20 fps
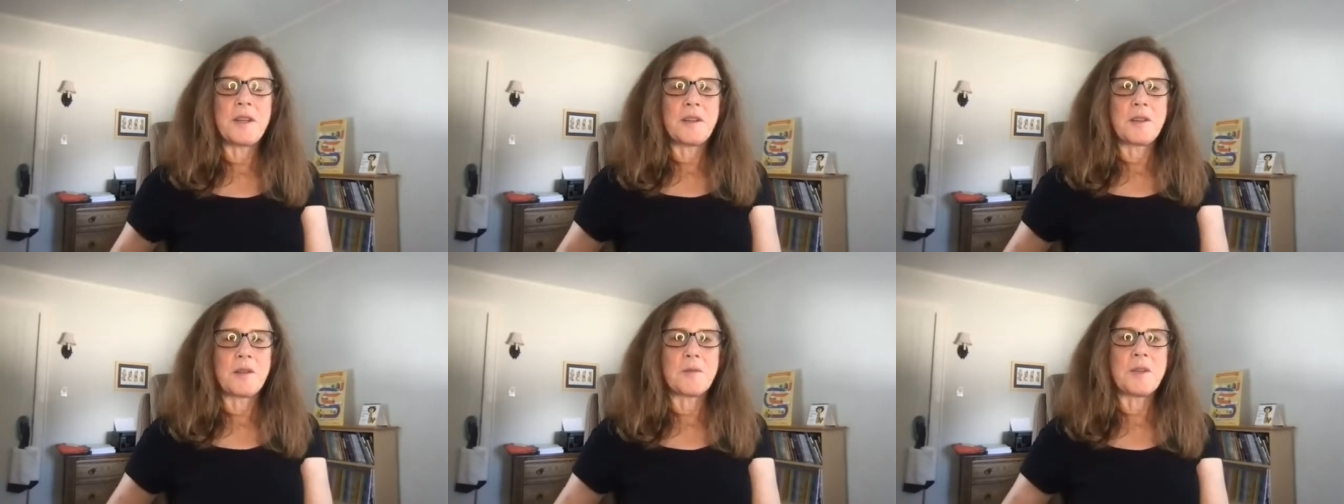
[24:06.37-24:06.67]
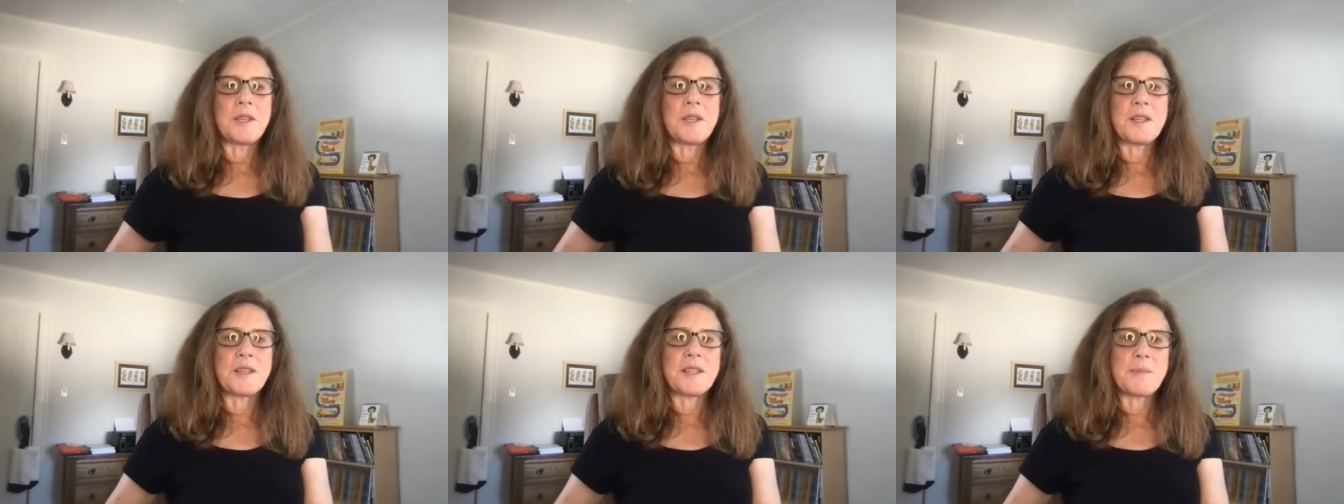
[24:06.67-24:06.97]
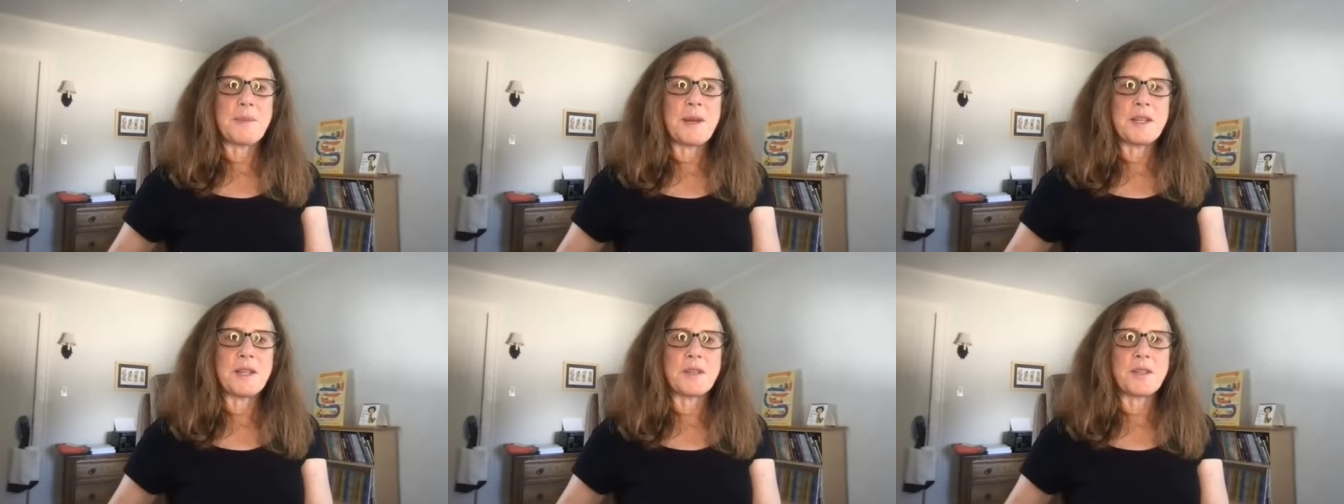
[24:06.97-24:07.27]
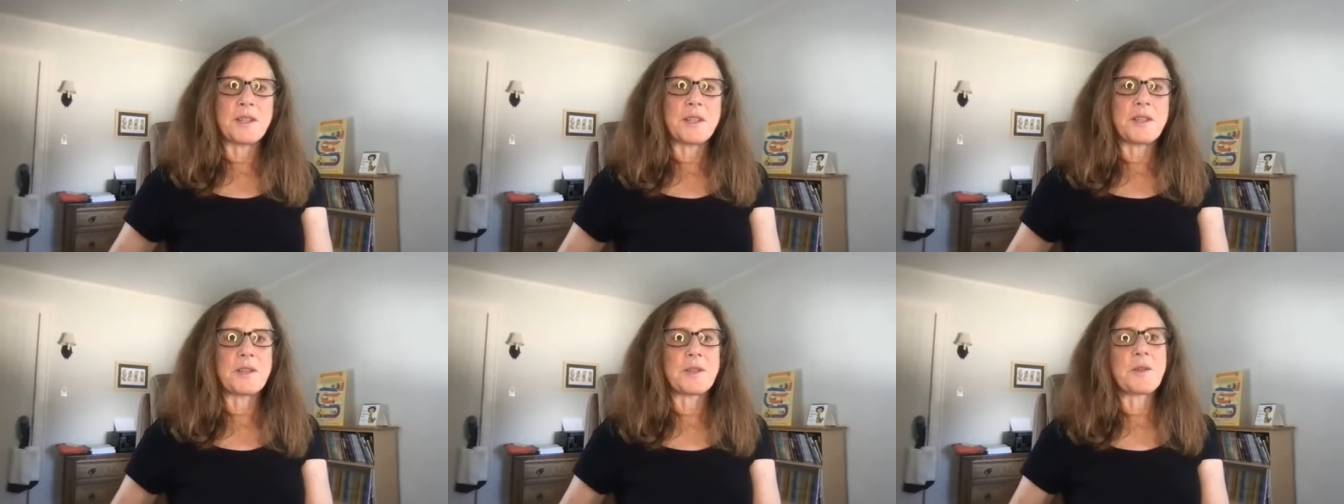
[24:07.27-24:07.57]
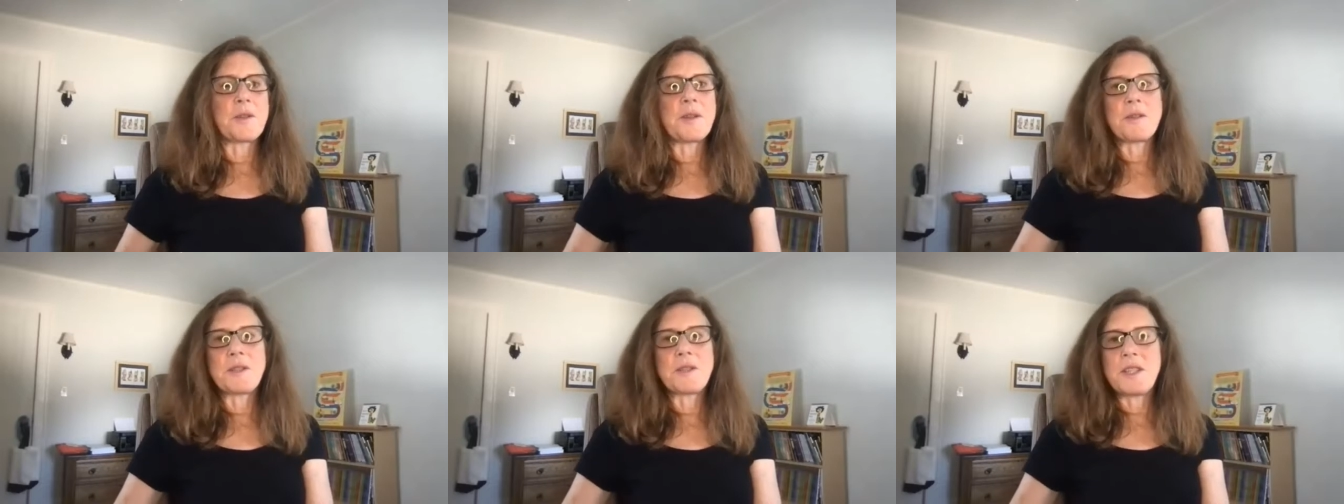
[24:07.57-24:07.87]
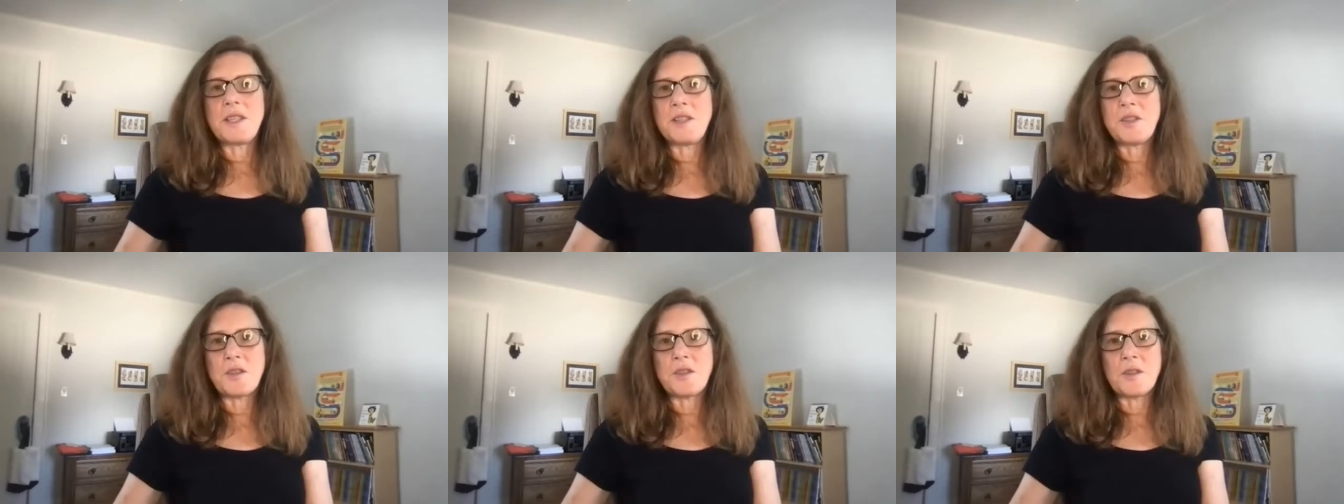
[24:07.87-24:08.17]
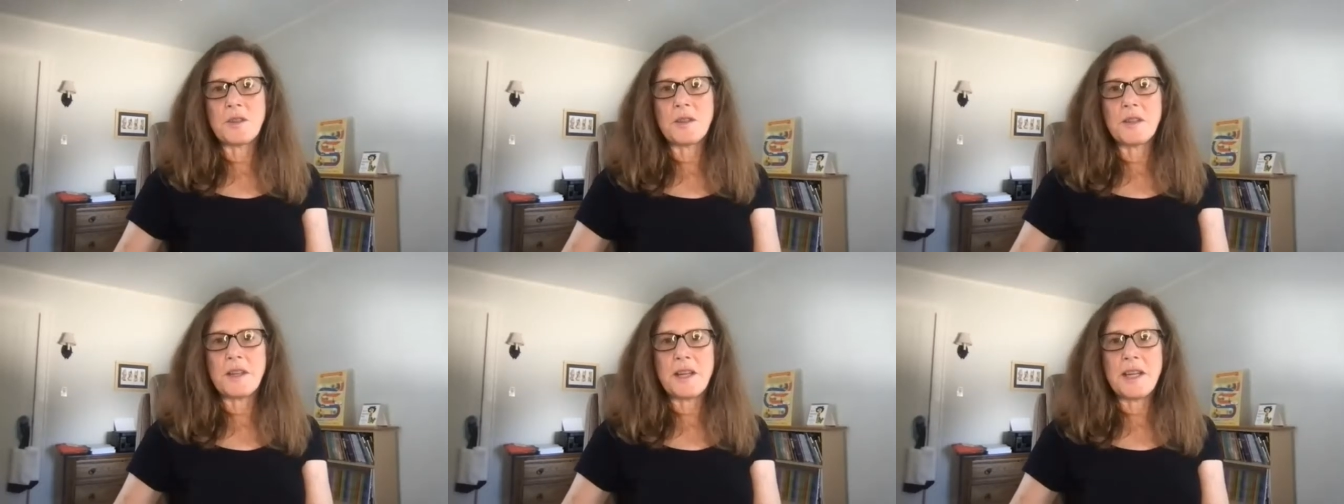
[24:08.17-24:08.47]
the reading specialist or their
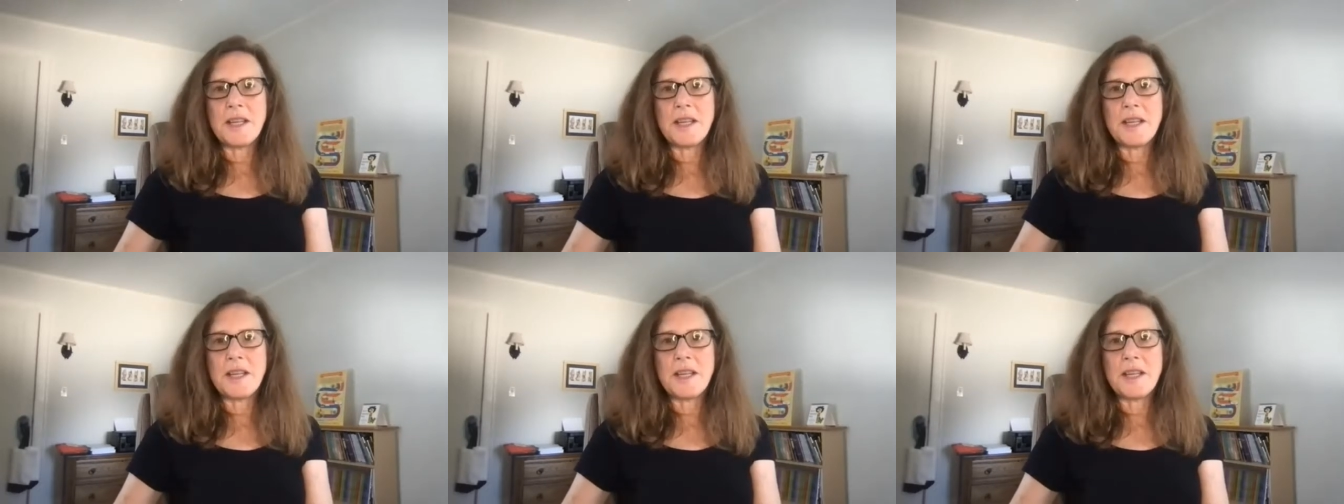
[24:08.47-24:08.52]
teacher,